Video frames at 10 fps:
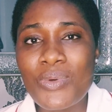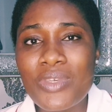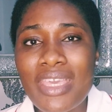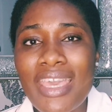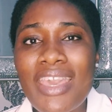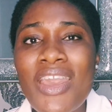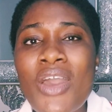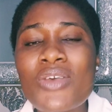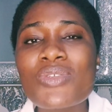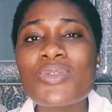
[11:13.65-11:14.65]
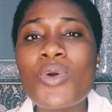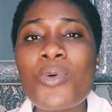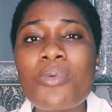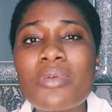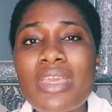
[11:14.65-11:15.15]
Okay,
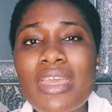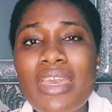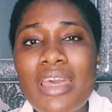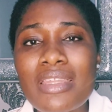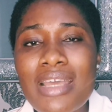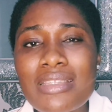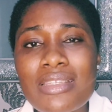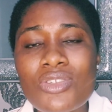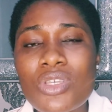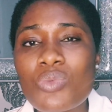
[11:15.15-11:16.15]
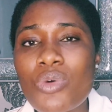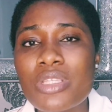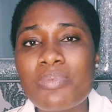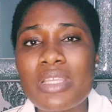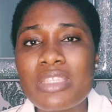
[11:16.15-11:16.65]
so that is just
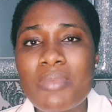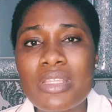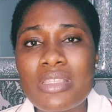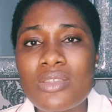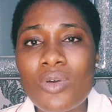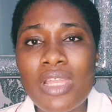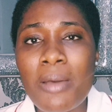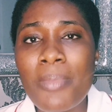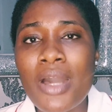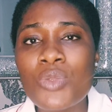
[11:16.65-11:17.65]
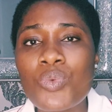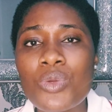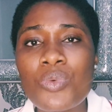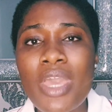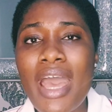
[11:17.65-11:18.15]
what placement is all about. We
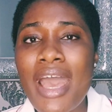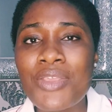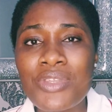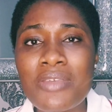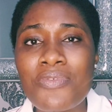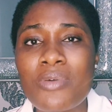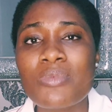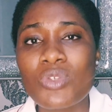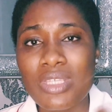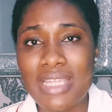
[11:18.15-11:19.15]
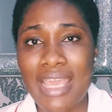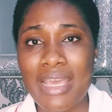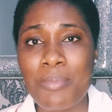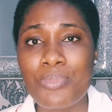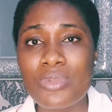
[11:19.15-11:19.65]
wear our uniforms just like
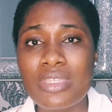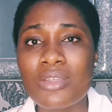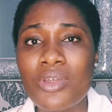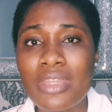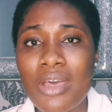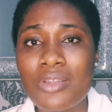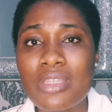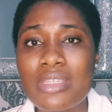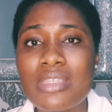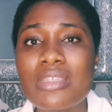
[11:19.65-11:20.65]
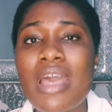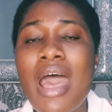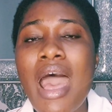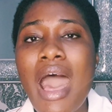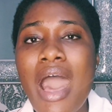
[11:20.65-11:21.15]
I'm putting on now. This is
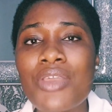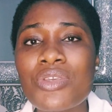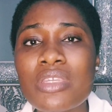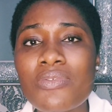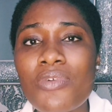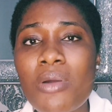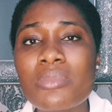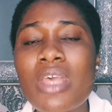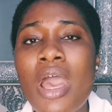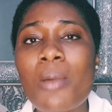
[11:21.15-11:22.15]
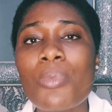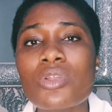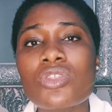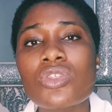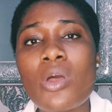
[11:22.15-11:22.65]
our uniforms,
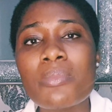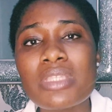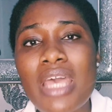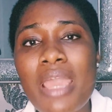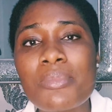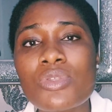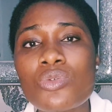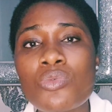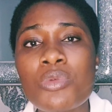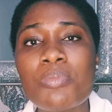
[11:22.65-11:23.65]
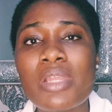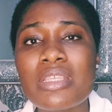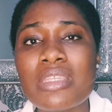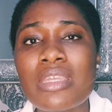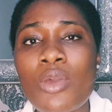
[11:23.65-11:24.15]
but sometimes you will be
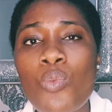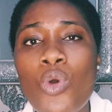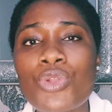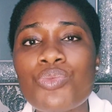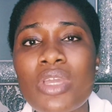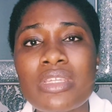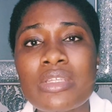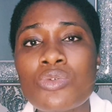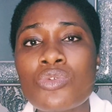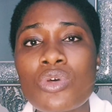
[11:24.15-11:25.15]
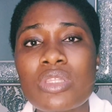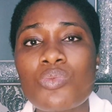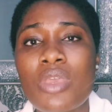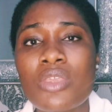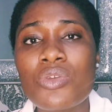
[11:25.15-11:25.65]
placed in a ward where they do not
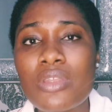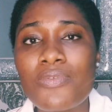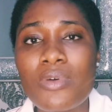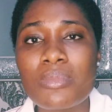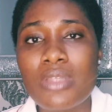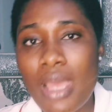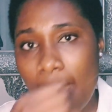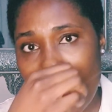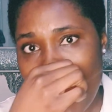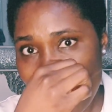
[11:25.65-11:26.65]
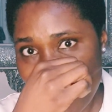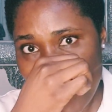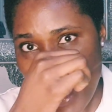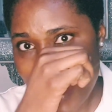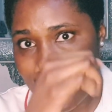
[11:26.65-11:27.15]
wear uniforms, like the
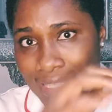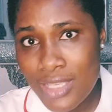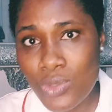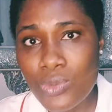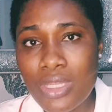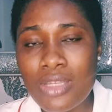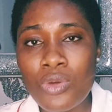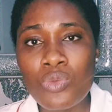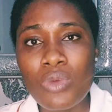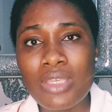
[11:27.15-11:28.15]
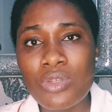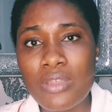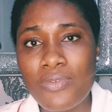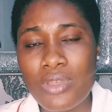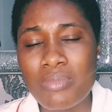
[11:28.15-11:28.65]
ICU. They don't wear
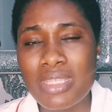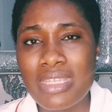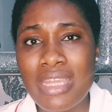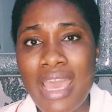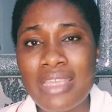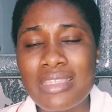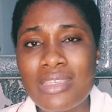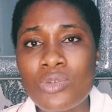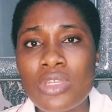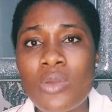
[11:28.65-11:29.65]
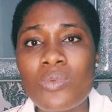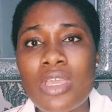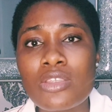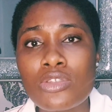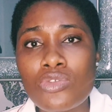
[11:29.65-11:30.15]
uniforms in ICU, they
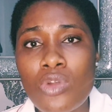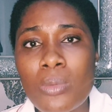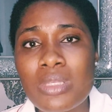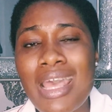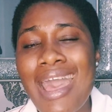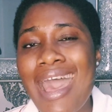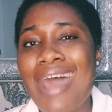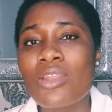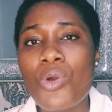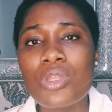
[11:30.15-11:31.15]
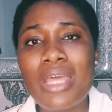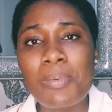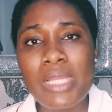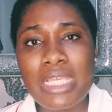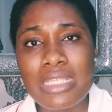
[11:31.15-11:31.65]
wear scrubs, and other
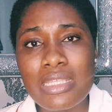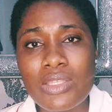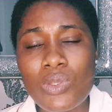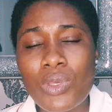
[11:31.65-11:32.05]
places.